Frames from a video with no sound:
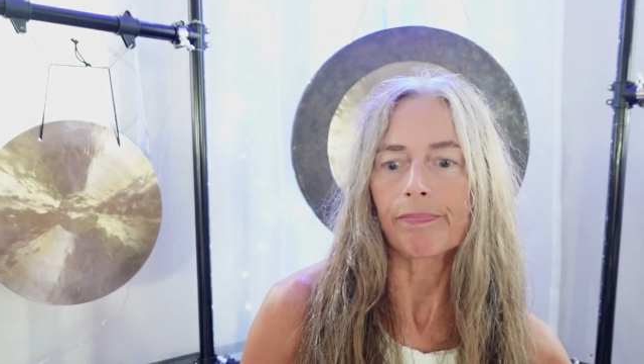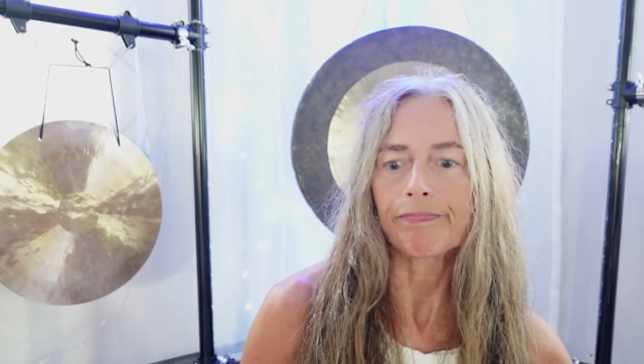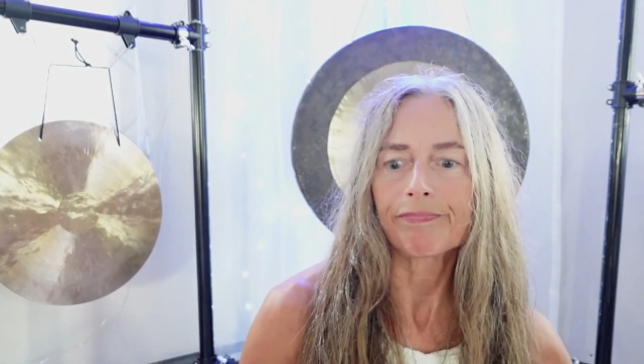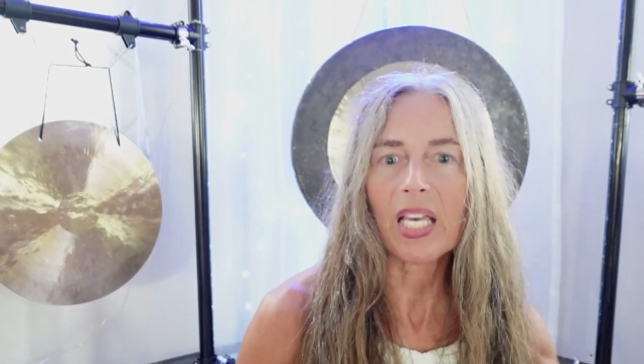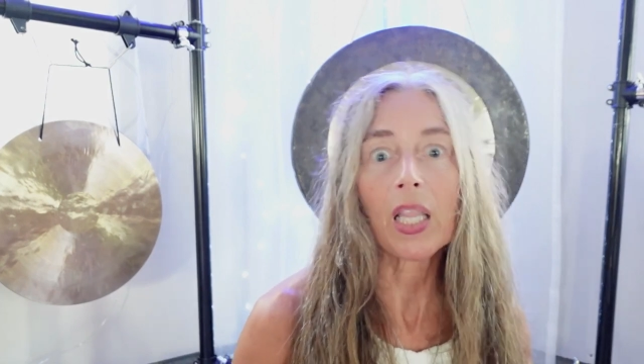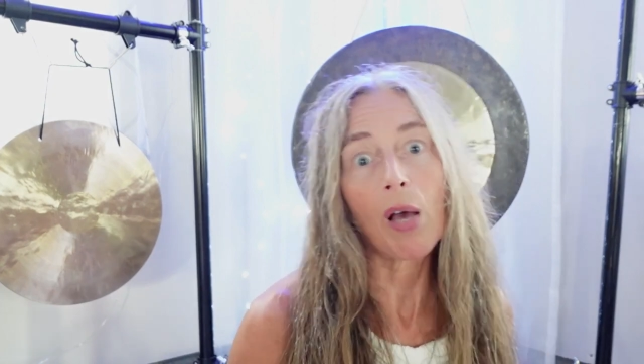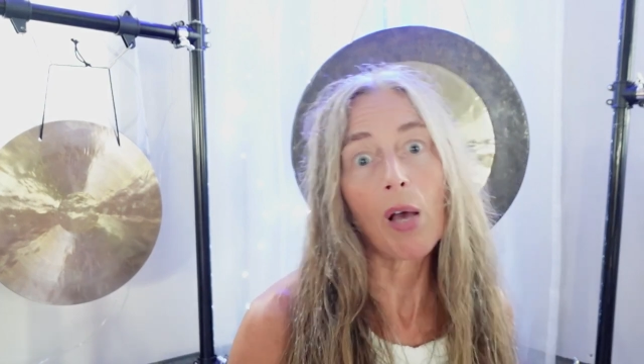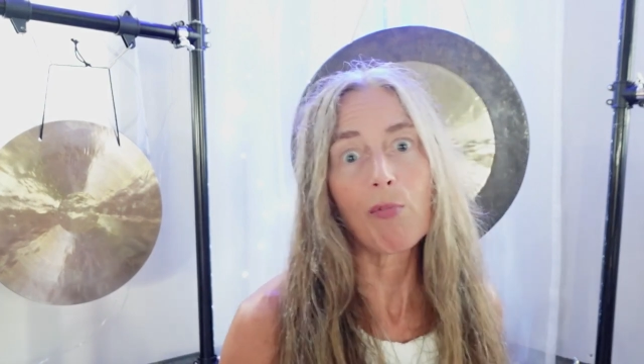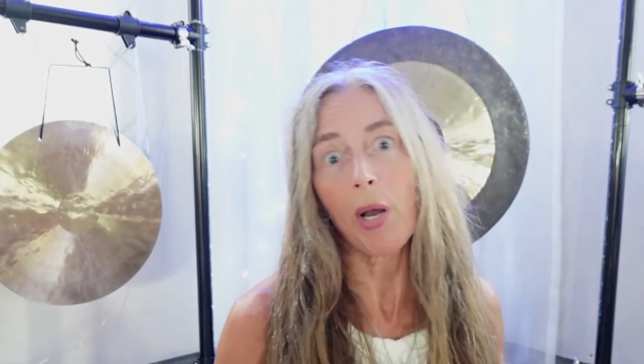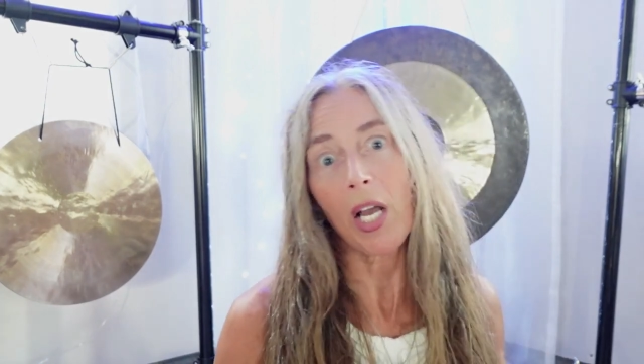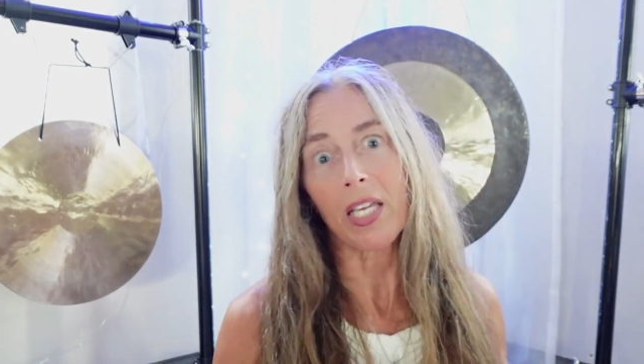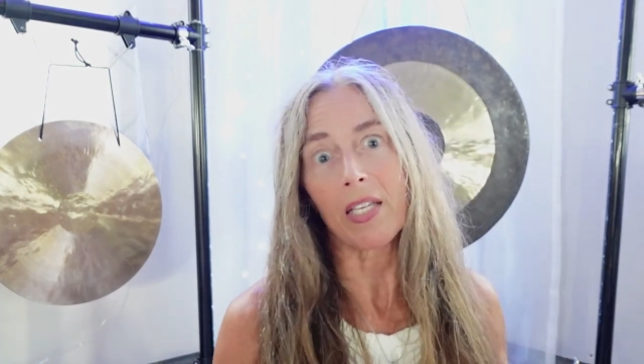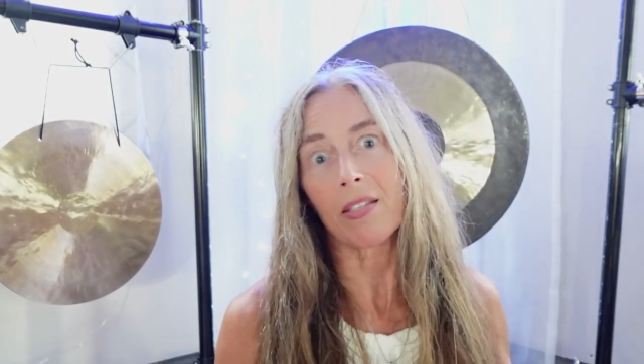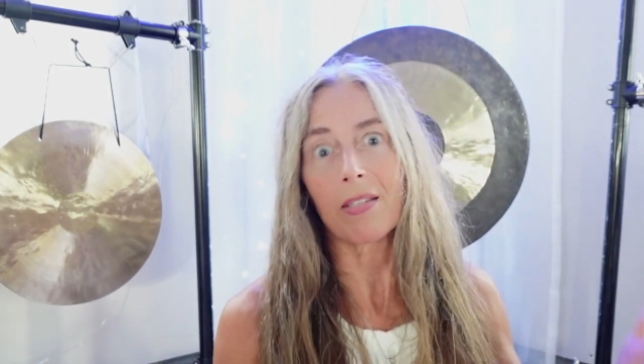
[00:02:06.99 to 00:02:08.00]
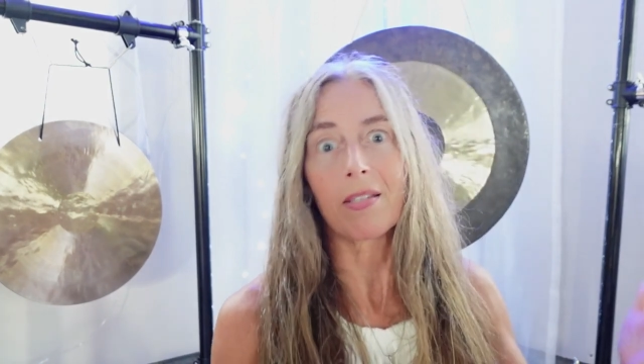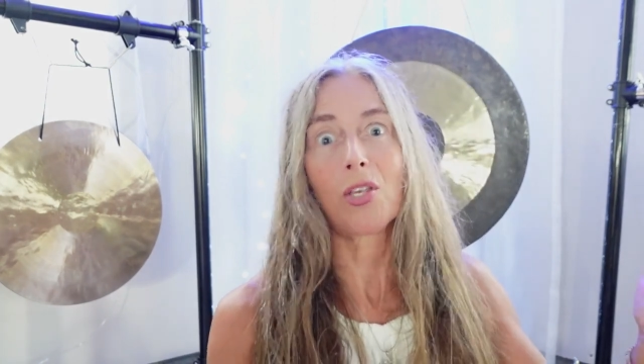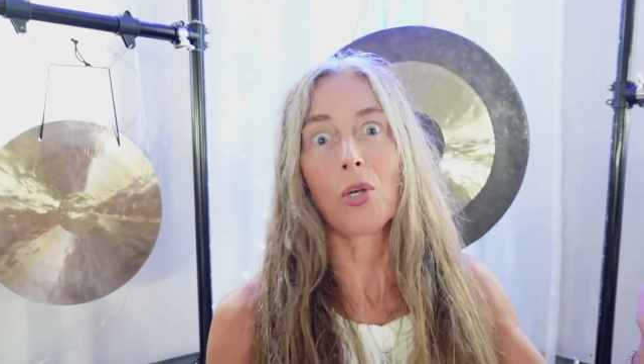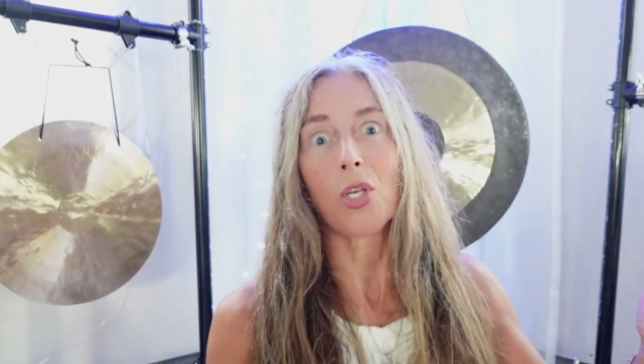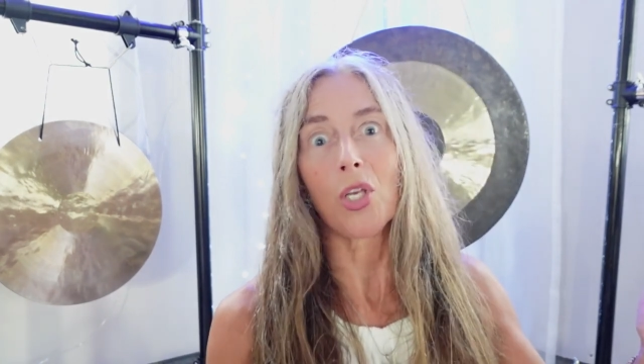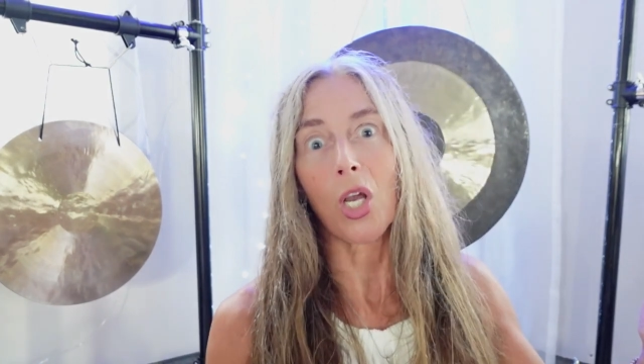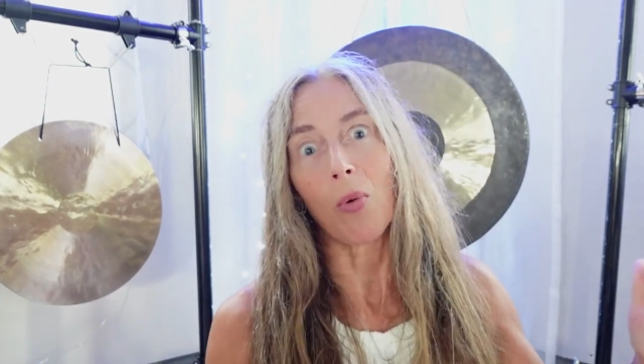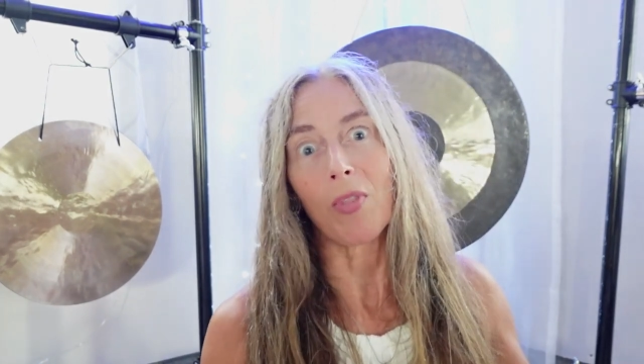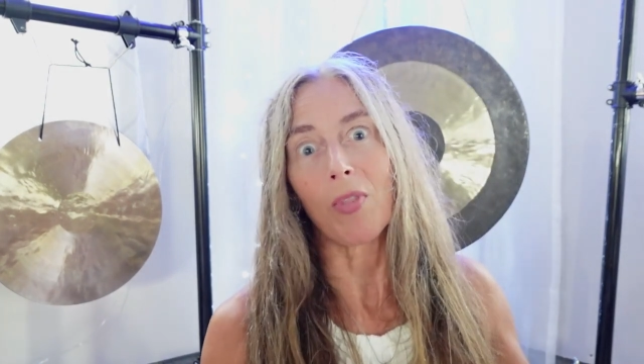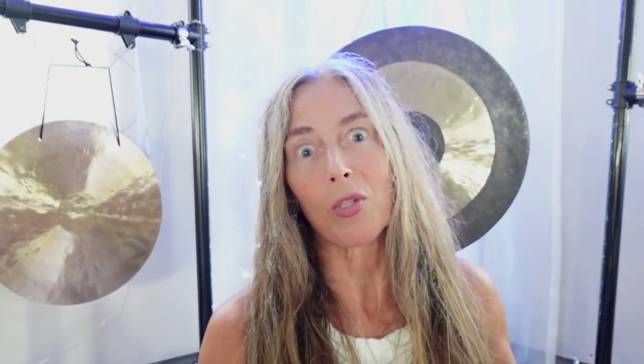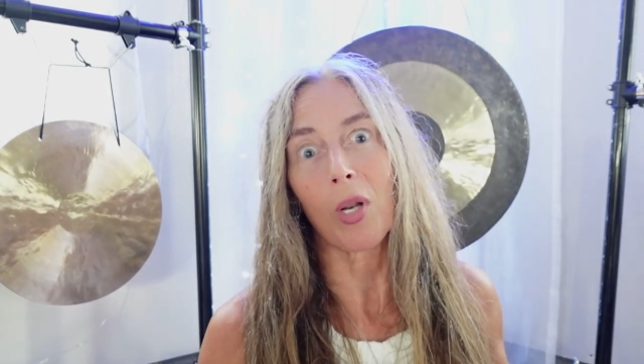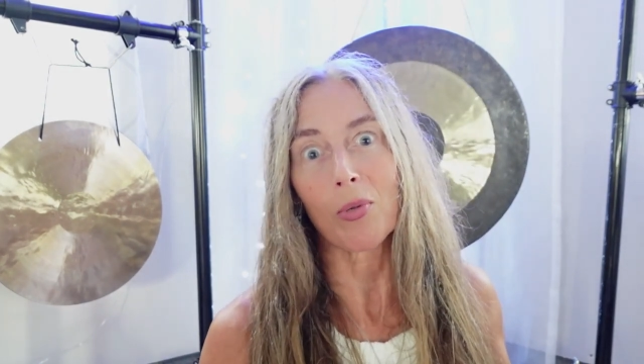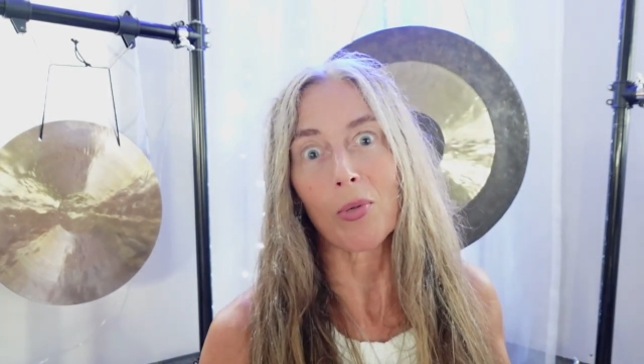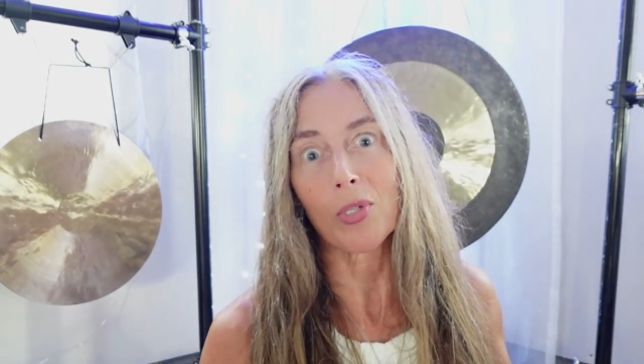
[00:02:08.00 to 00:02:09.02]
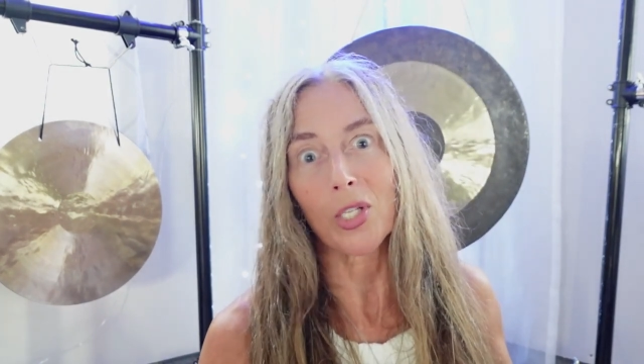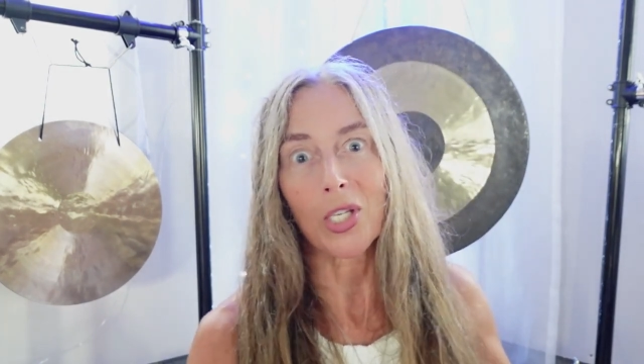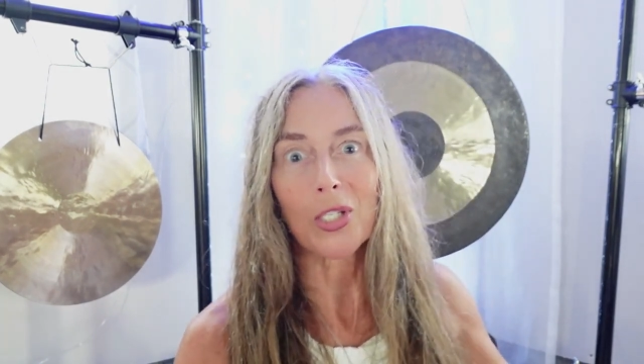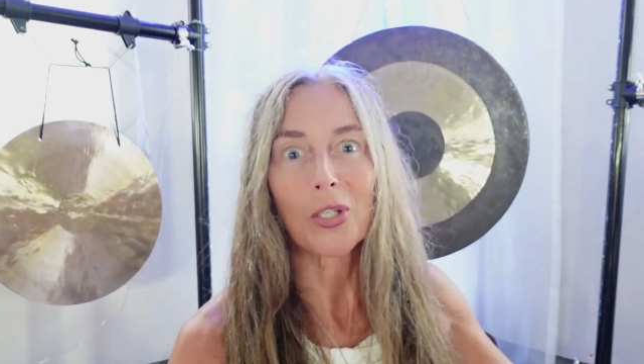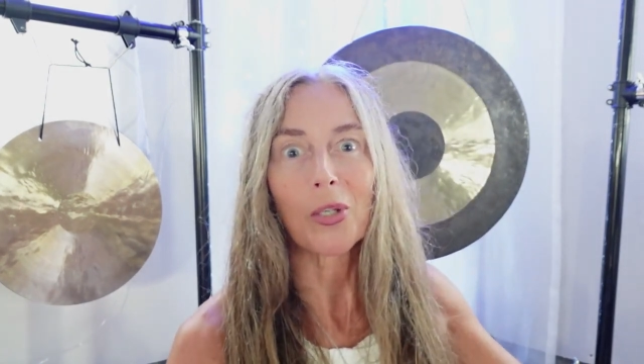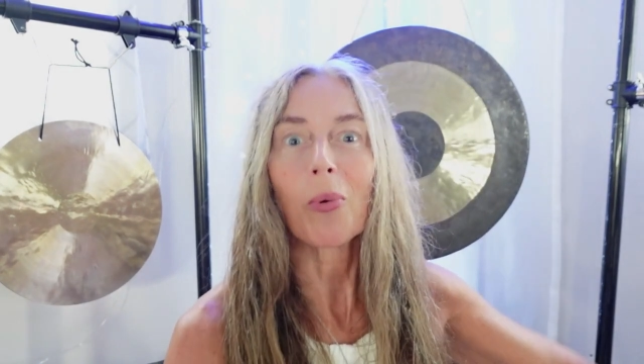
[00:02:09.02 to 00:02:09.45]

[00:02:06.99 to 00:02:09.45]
and Love Bites. There you go. That's what I was listening to.